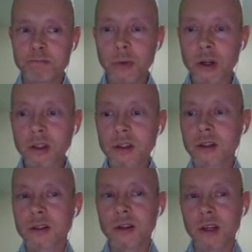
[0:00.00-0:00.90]

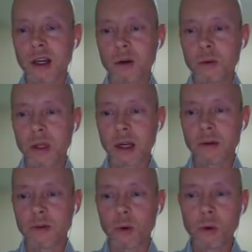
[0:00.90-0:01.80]
But now we
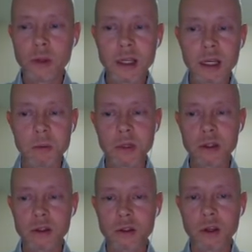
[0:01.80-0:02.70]
have all the
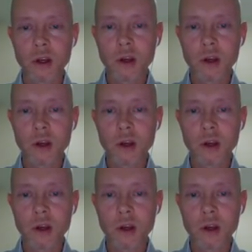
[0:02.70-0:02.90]
elements